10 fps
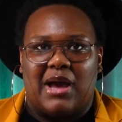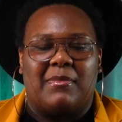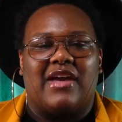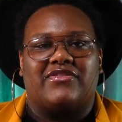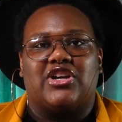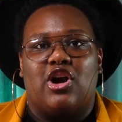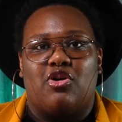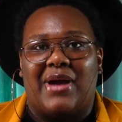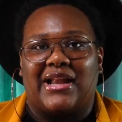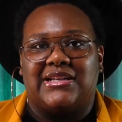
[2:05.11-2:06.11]
I'm going to have to go
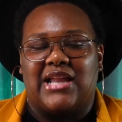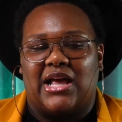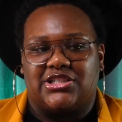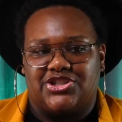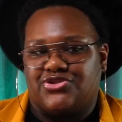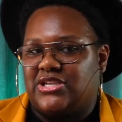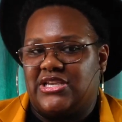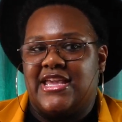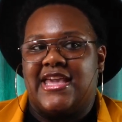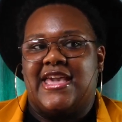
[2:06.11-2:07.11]
by the Dollar
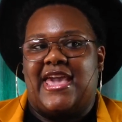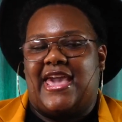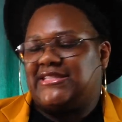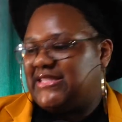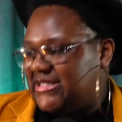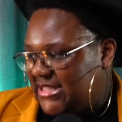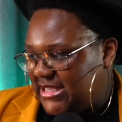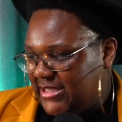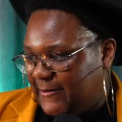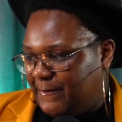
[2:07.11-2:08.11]
Tree and
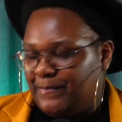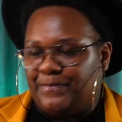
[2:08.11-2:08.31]
see